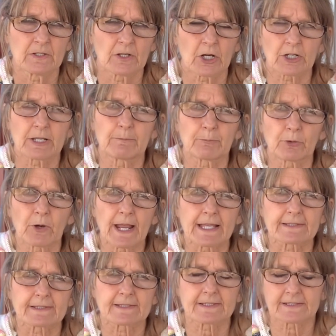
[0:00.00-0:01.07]
are
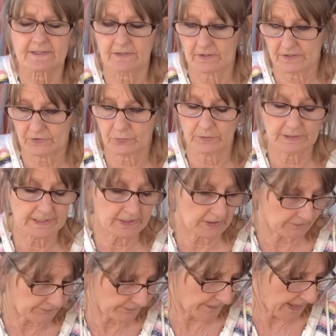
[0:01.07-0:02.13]
compressed. So it's really
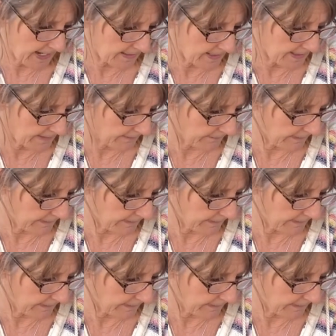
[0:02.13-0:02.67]
good for that kind of